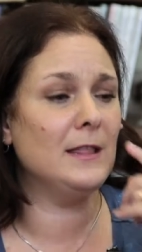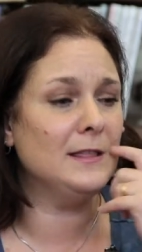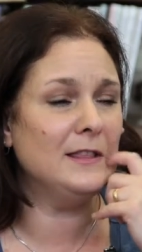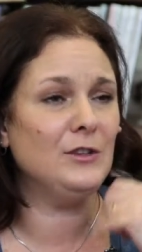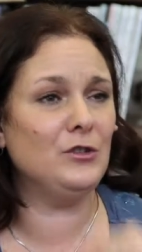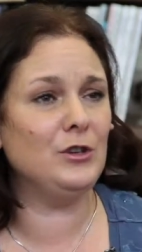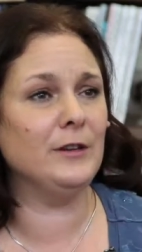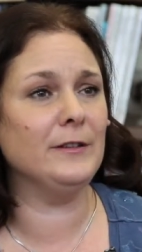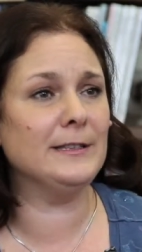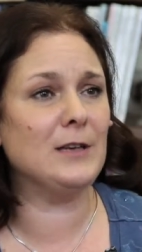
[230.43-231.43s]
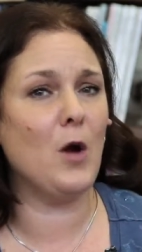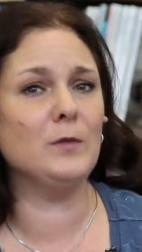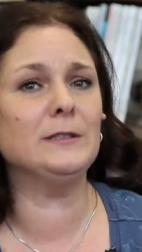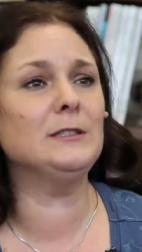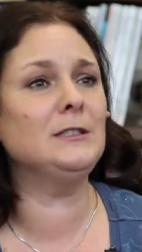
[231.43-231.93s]
This year is
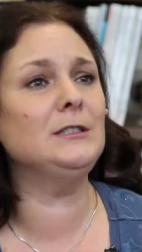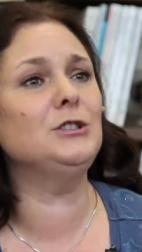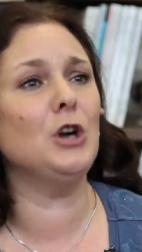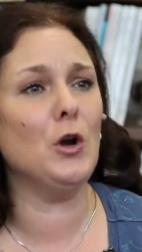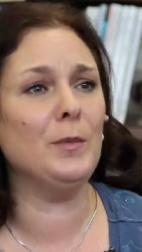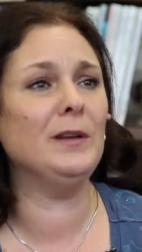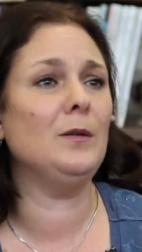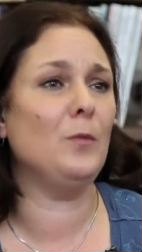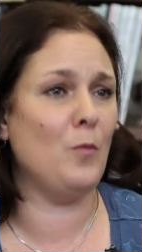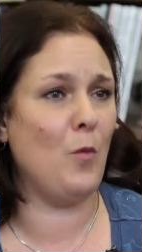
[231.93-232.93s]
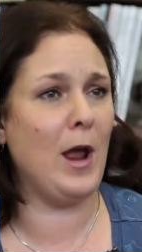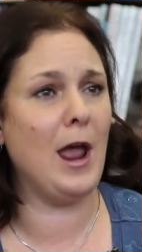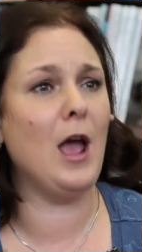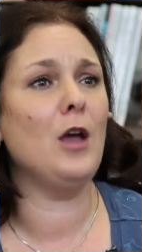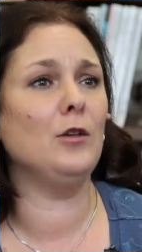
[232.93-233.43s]
going to determine
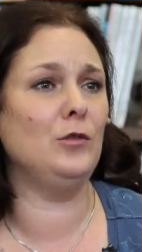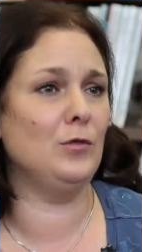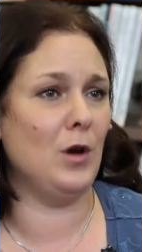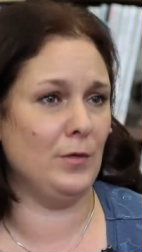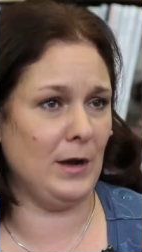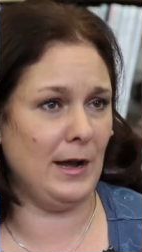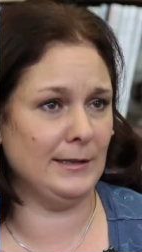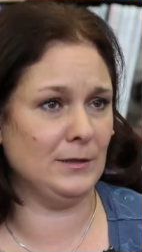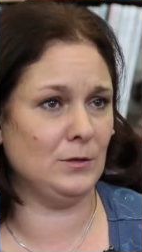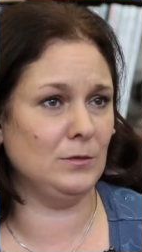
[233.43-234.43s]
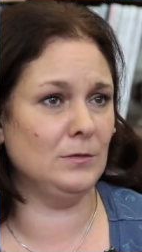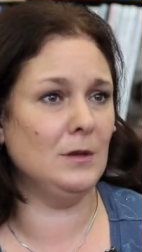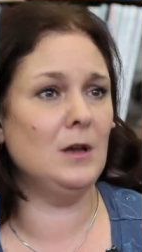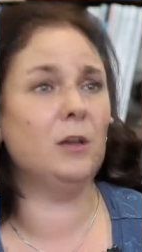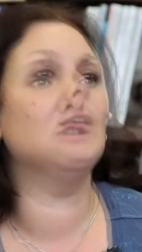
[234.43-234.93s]
where you go to high school.
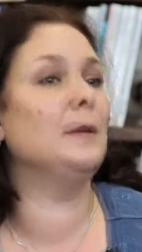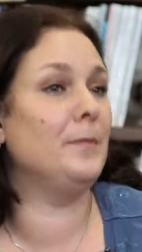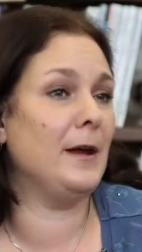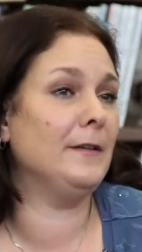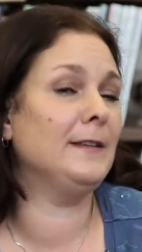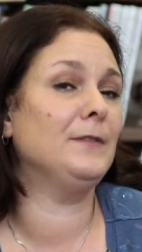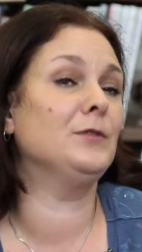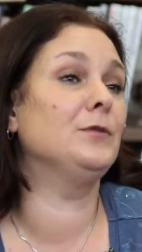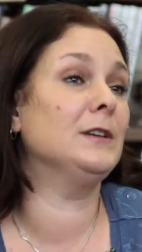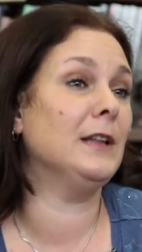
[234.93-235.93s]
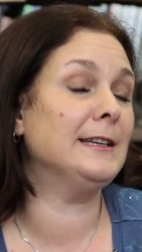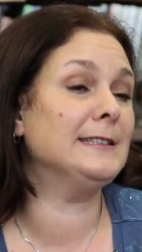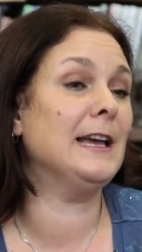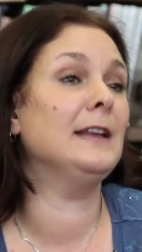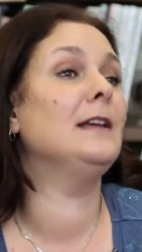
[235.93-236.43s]
And parents have to realize
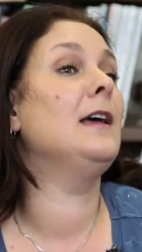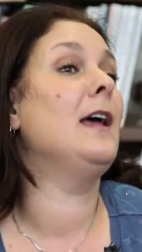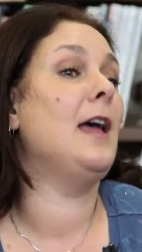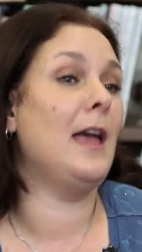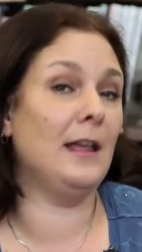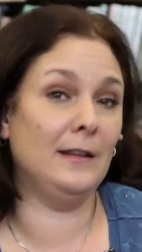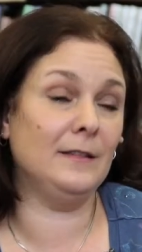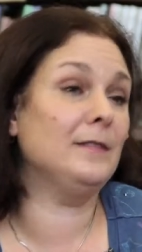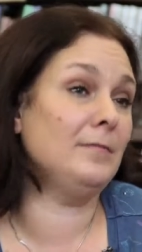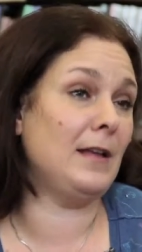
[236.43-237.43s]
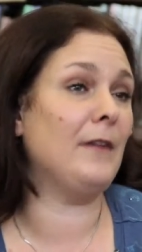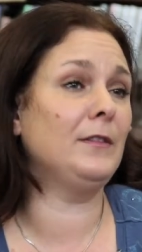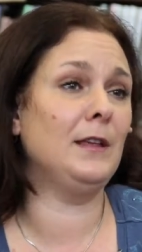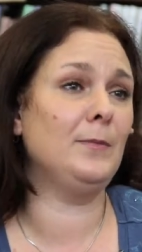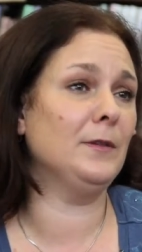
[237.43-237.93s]
that and have
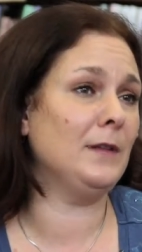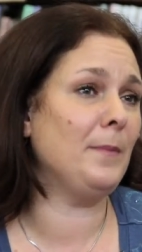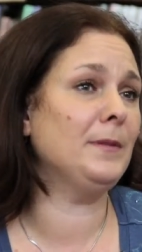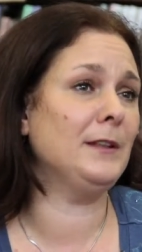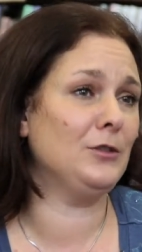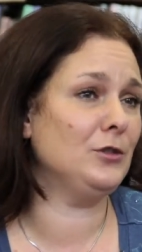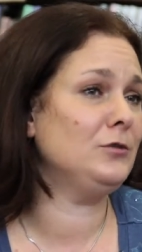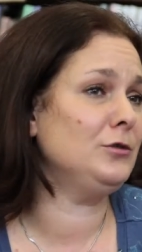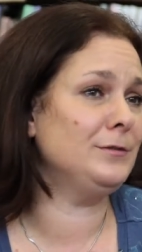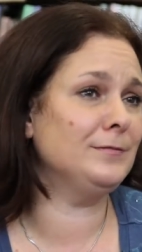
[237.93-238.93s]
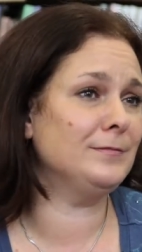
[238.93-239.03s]
to keep on top of their children.